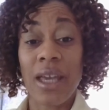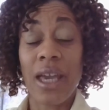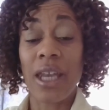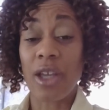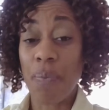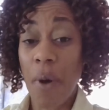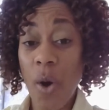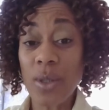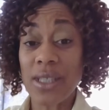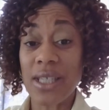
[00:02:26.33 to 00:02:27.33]
it
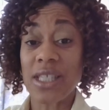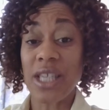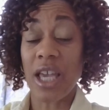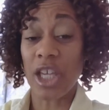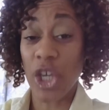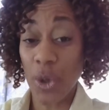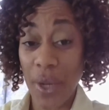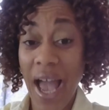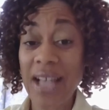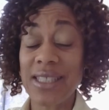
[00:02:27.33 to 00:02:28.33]
poses
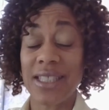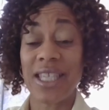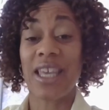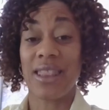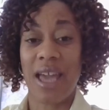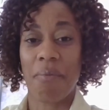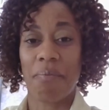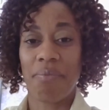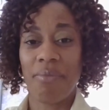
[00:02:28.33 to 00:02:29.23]
curiosity in them.